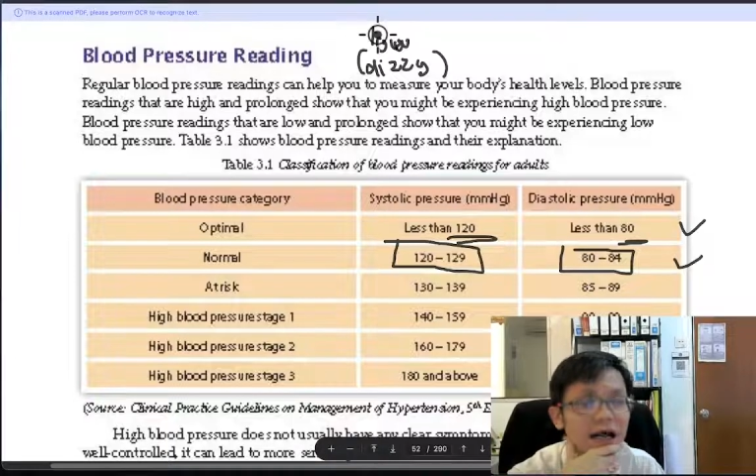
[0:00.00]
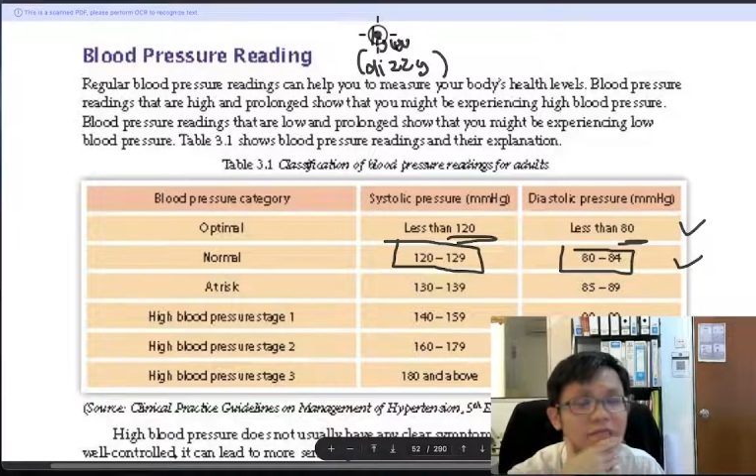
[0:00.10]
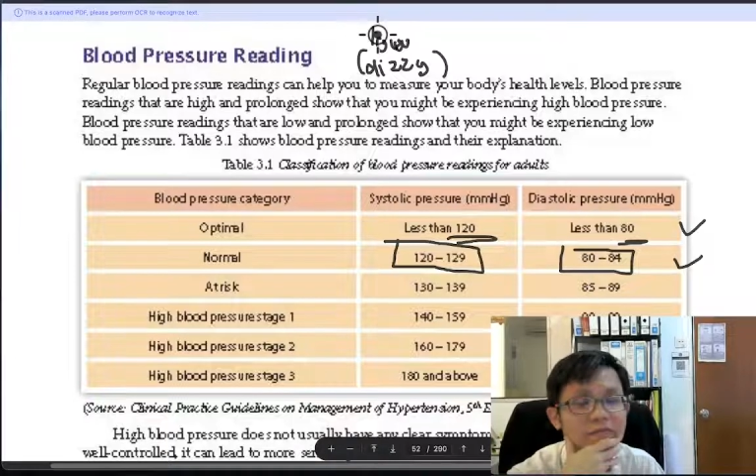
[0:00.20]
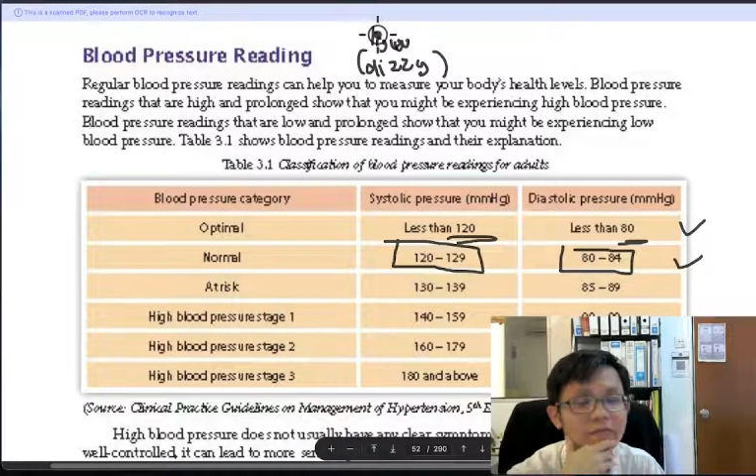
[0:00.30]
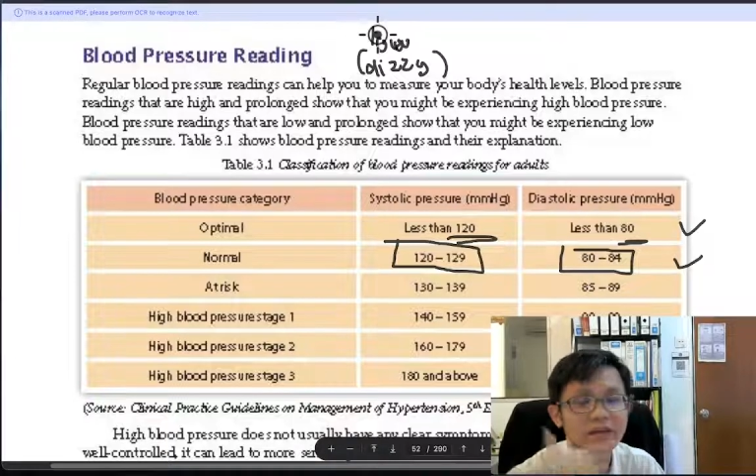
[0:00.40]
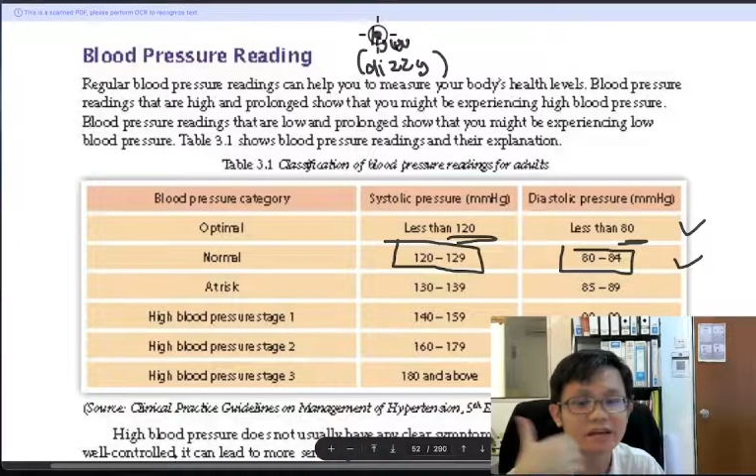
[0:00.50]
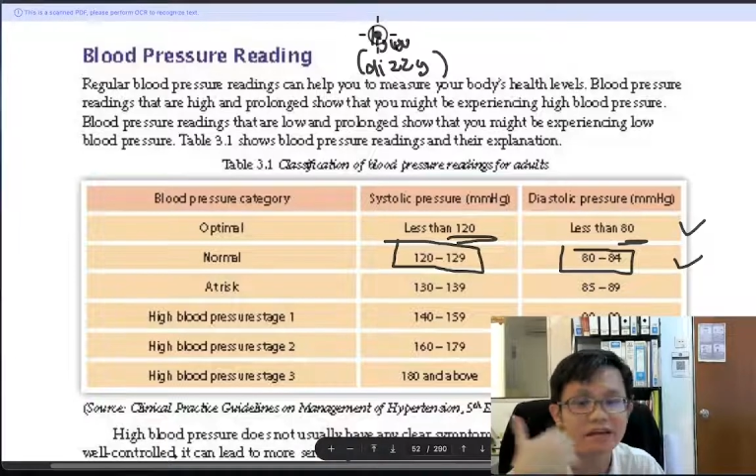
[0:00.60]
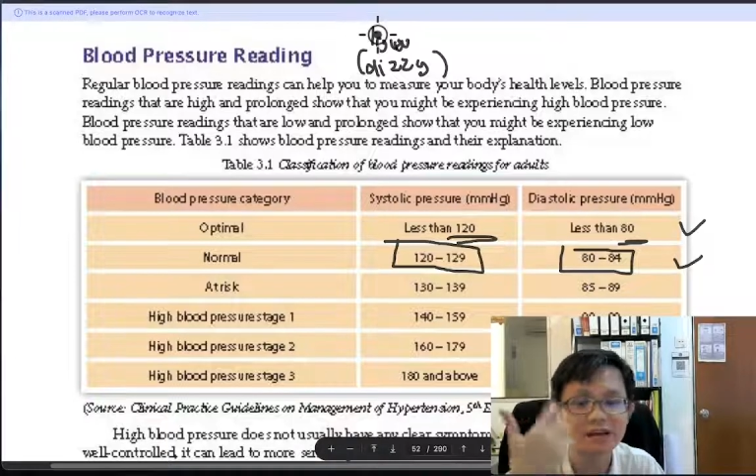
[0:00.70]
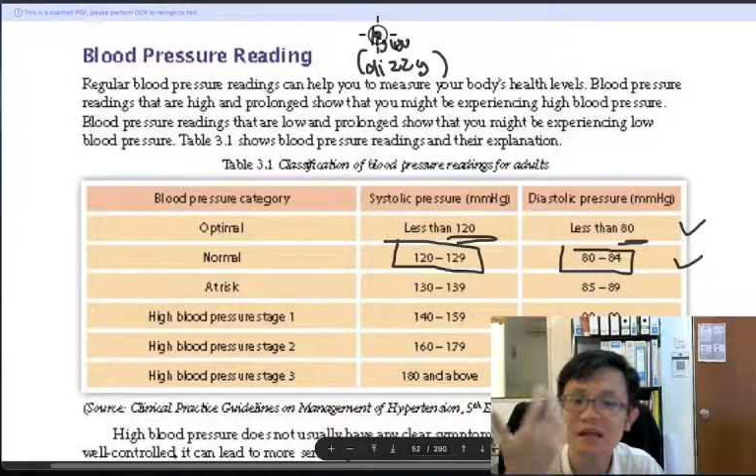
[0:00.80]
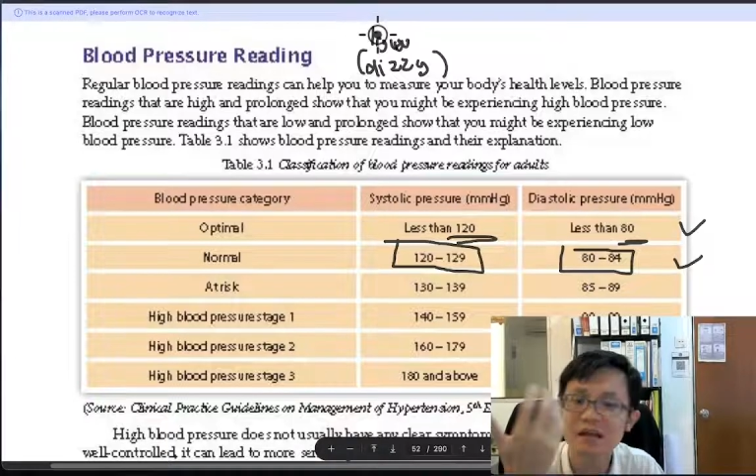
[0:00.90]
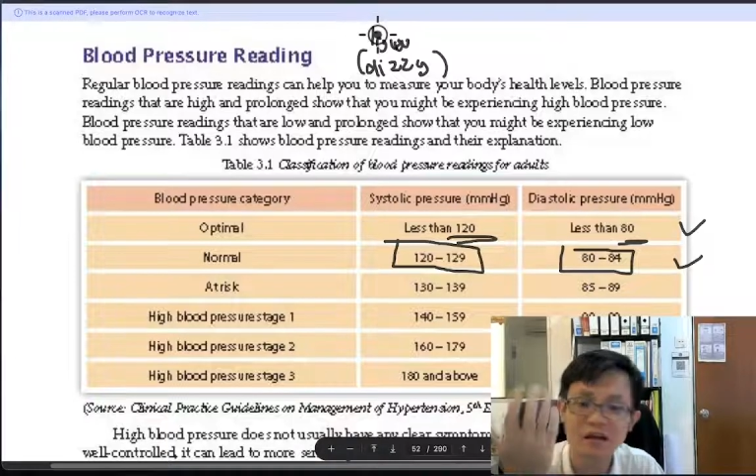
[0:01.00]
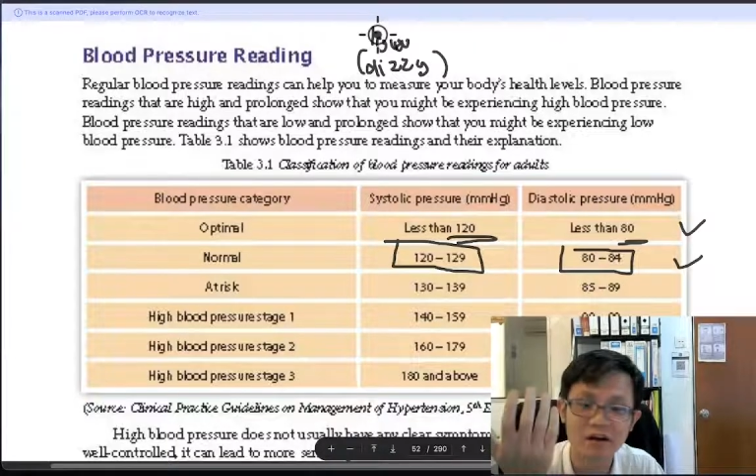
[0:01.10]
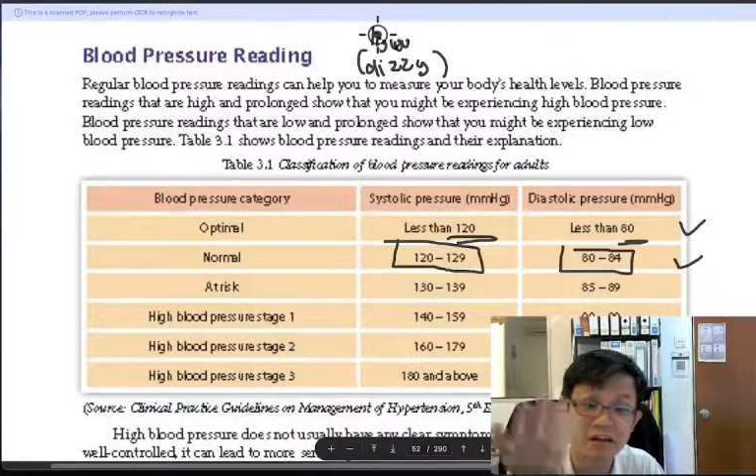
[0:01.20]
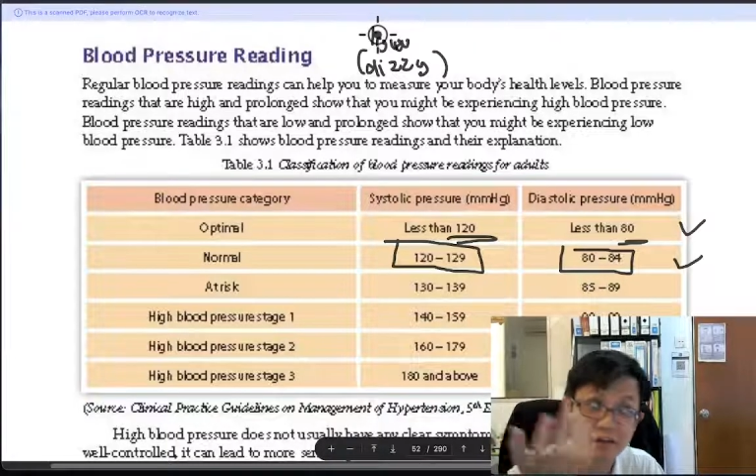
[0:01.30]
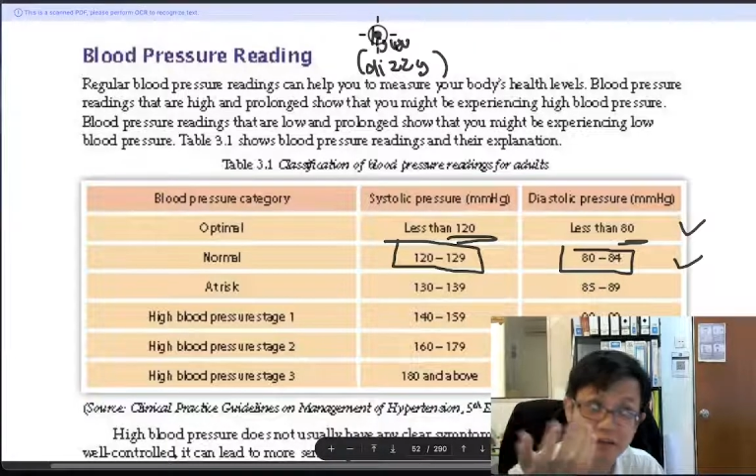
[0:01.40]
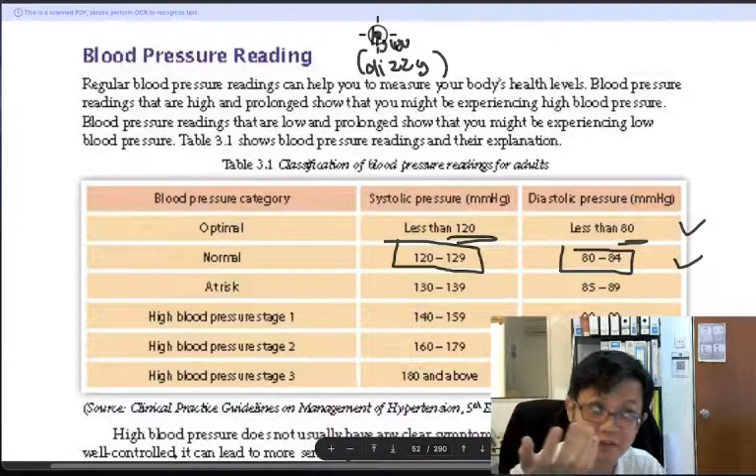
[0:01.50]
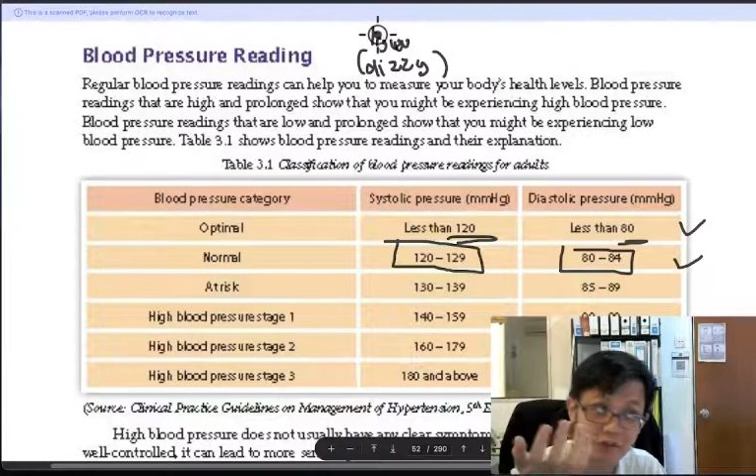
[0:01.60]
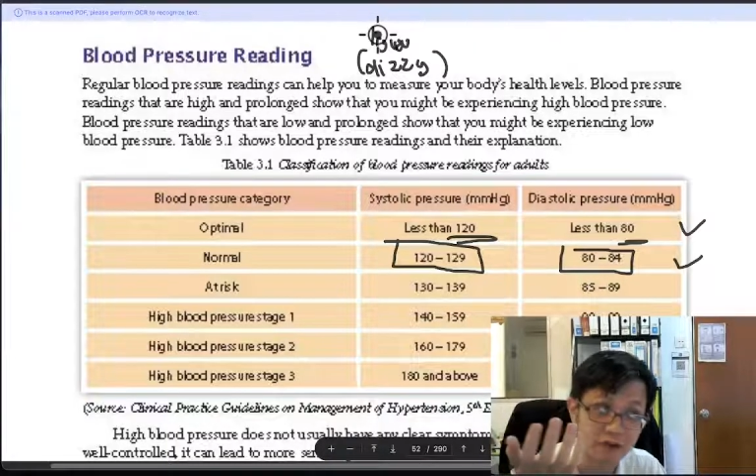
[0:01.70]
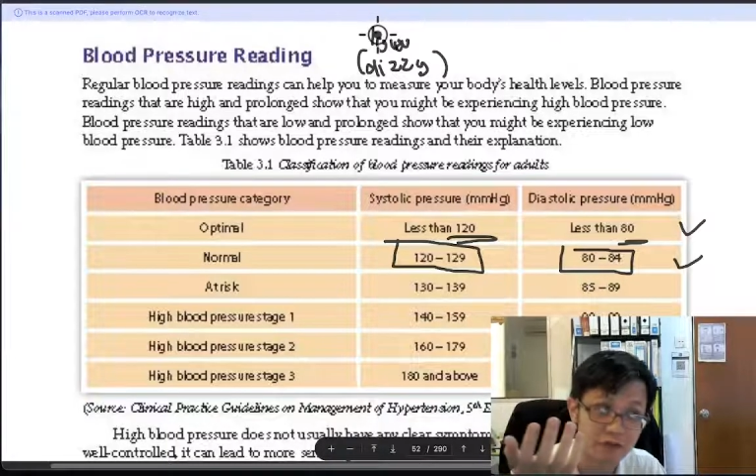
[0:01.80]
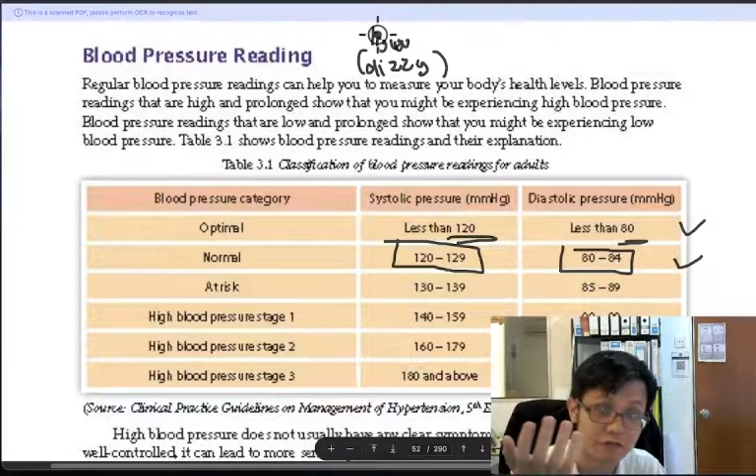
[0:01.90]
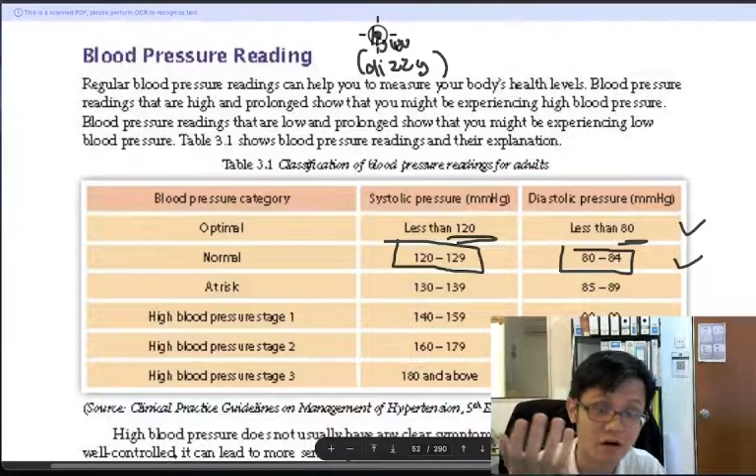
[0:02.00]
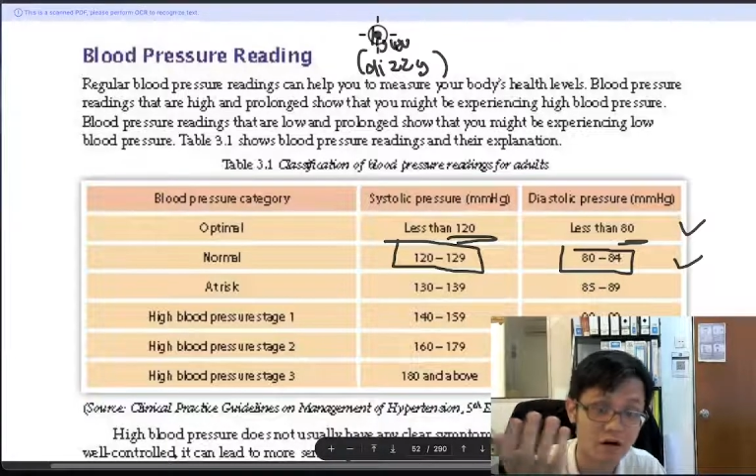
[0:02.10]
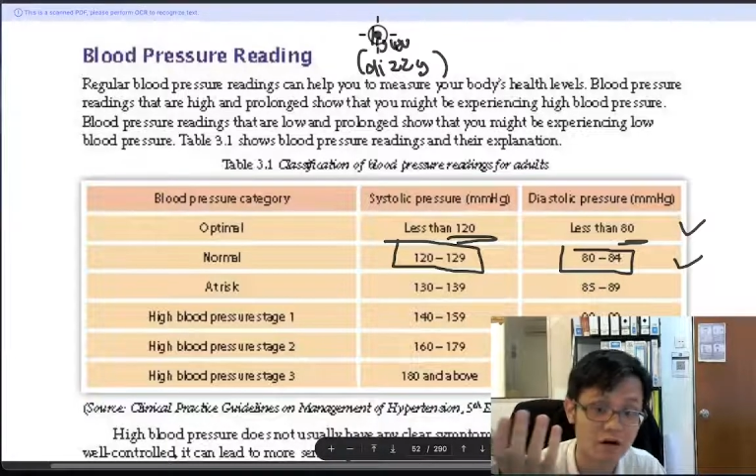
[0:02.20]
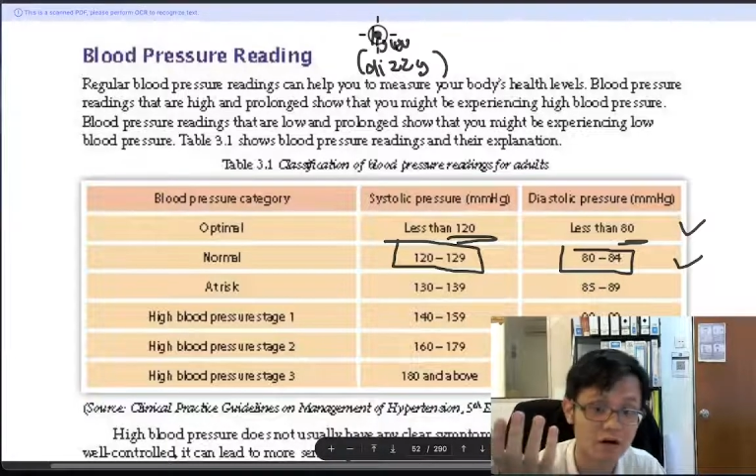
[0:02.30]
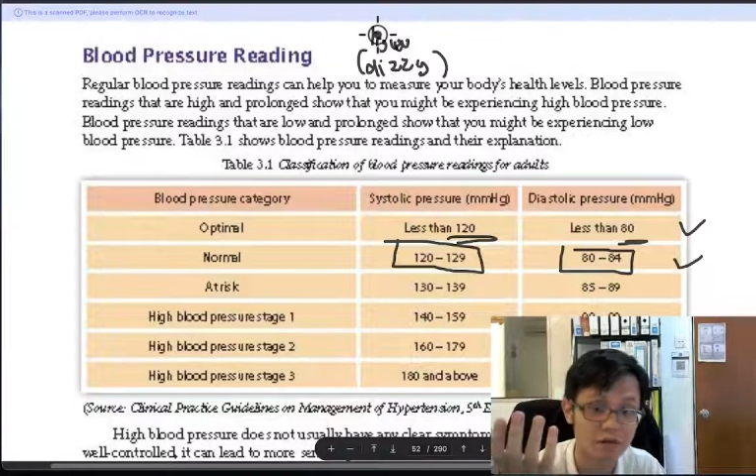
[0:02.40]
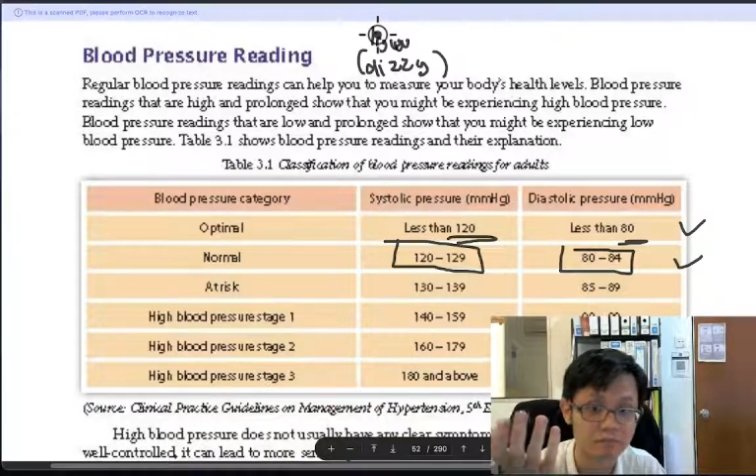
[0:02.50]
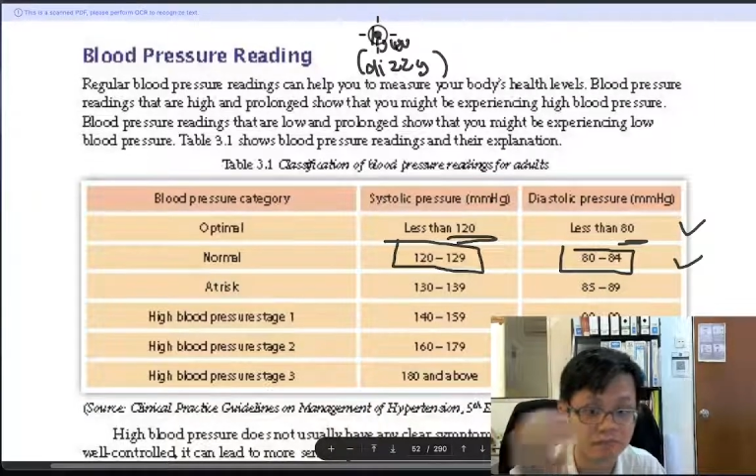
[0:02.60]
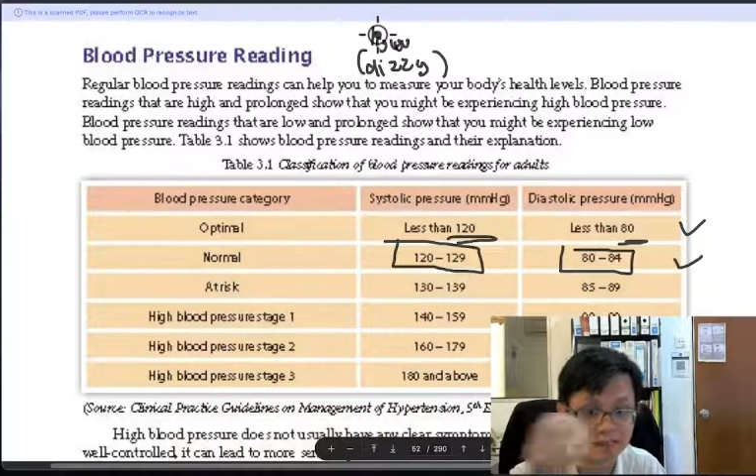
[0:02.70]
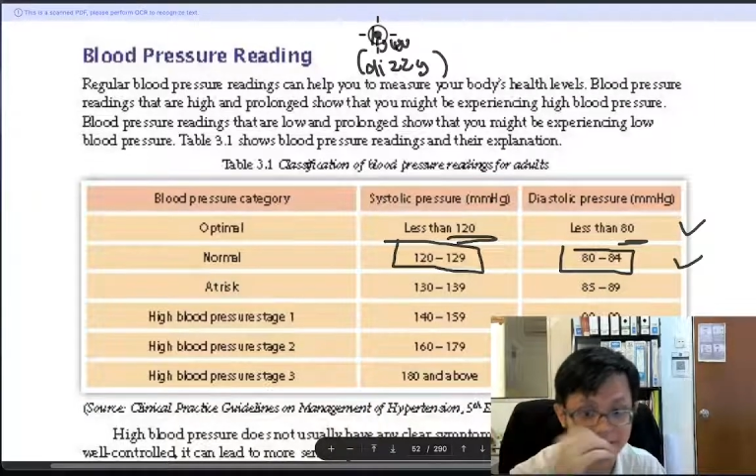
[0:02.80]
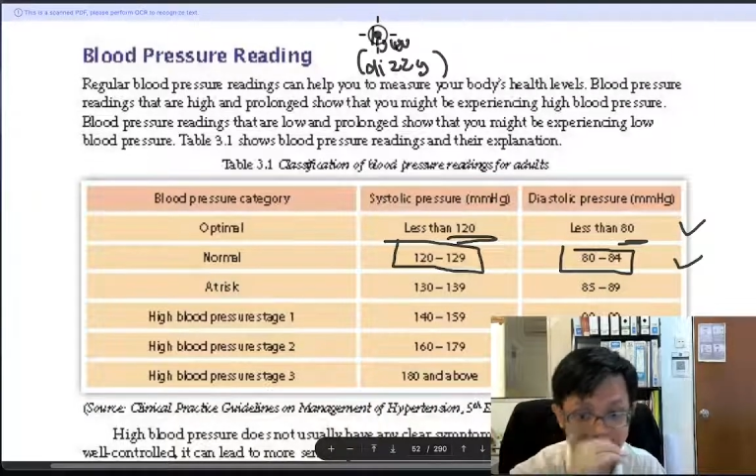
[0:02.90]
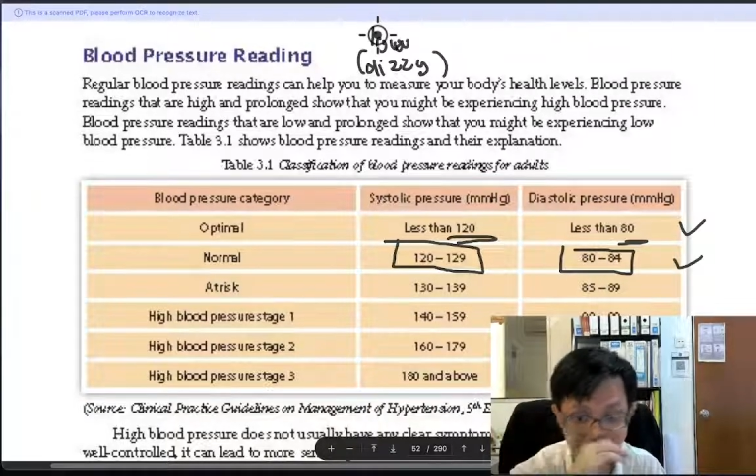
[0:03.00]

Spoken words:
maybe not enough of blood,